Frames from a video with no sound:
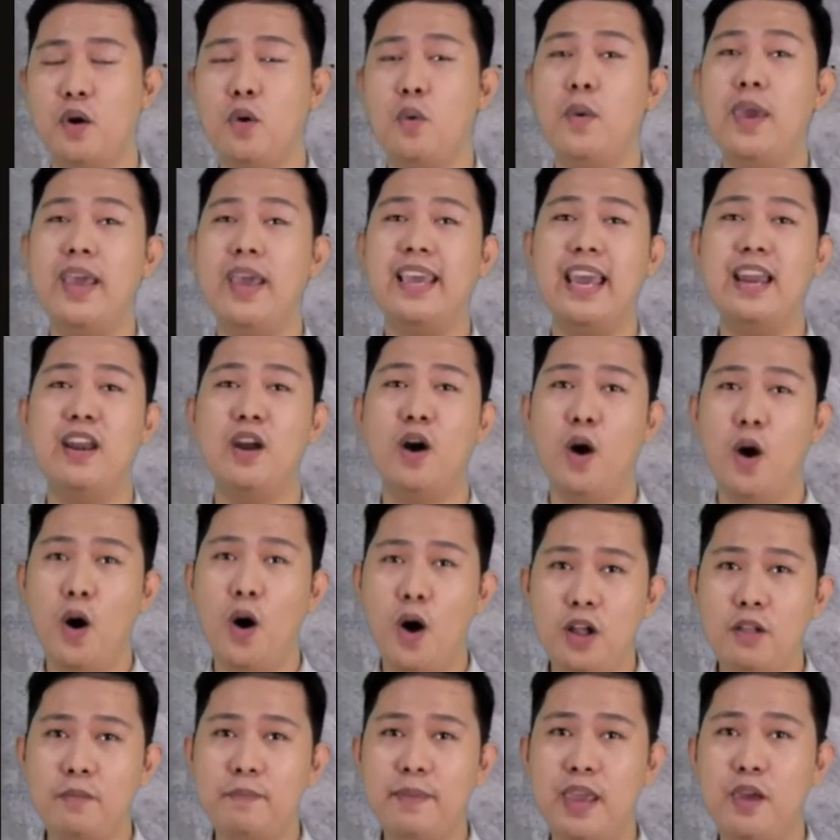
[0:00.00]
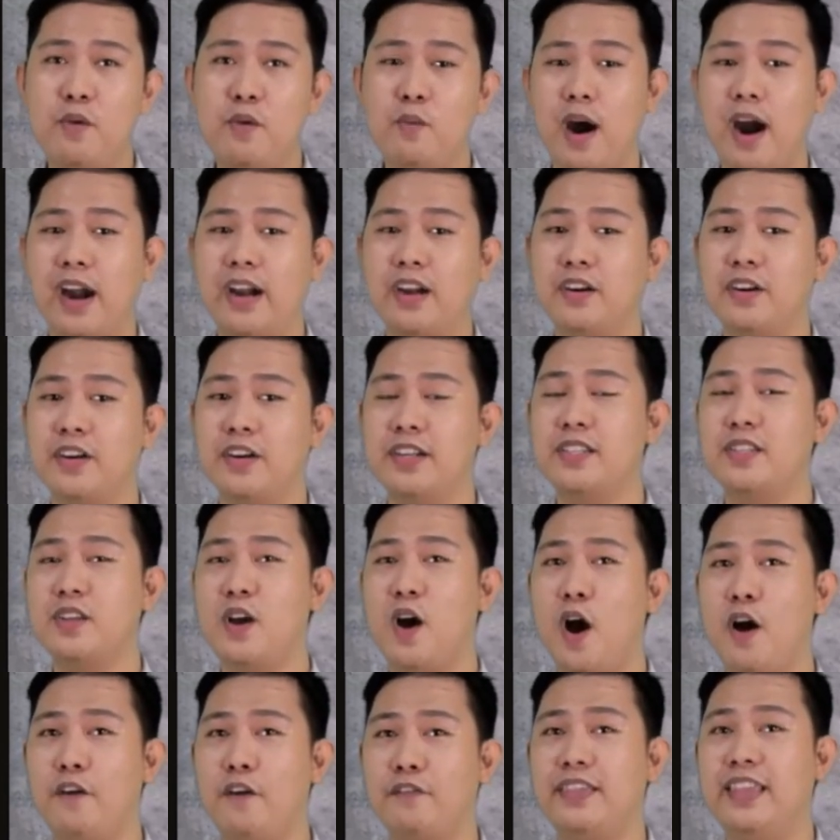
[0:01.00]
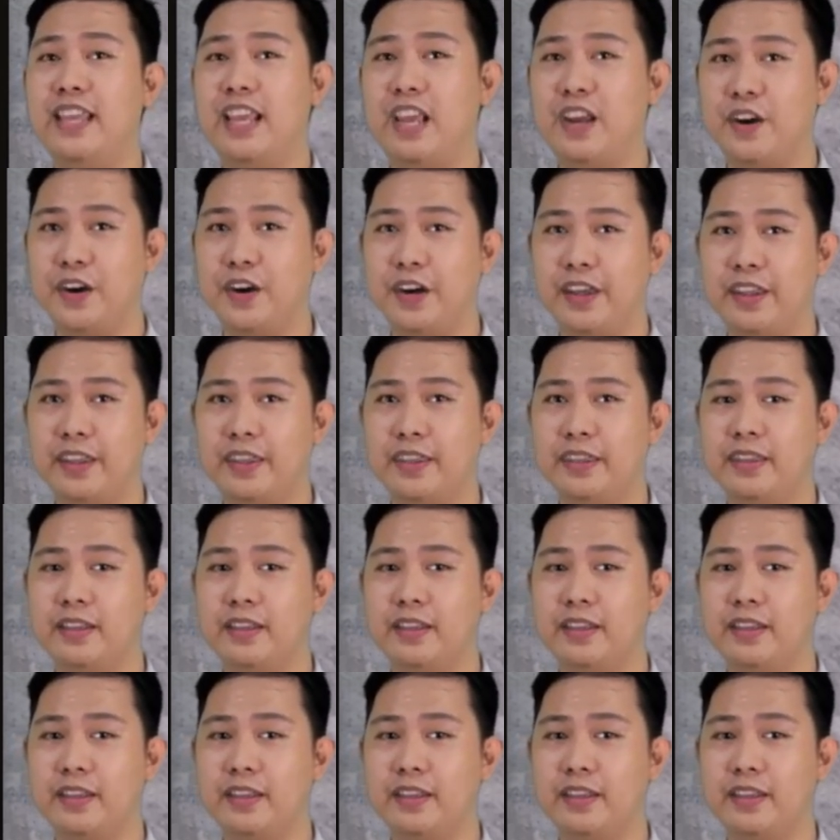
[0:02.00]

We can all be warriors of the earth.